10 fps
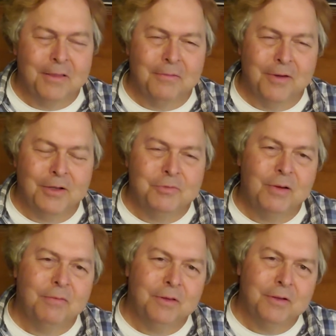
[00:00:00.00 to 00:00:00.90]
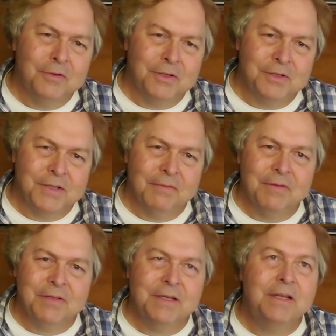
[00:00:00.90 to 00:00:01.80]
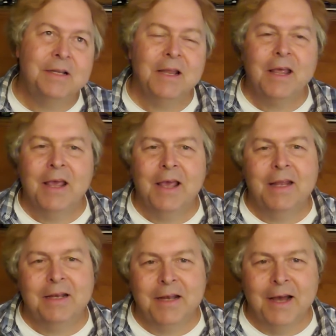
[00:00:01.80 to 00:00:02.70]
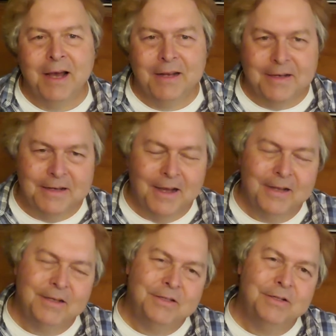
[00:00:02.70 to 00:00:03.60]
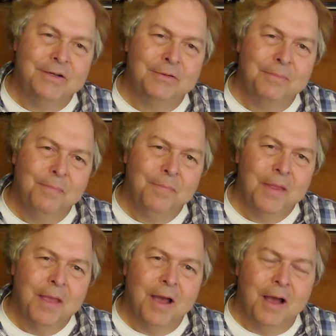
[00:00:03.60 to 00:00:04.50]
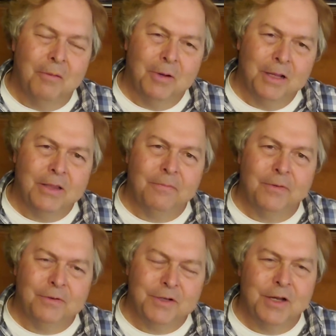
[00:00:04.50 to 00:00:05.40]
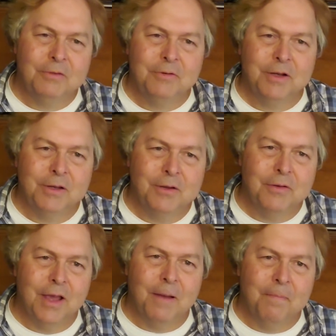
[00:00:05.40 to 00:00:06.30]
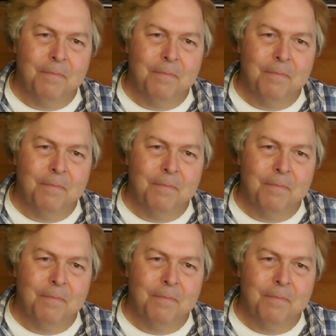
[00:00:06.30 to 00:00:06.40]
The French Revolution, 1789 to 92, really the first country to do that.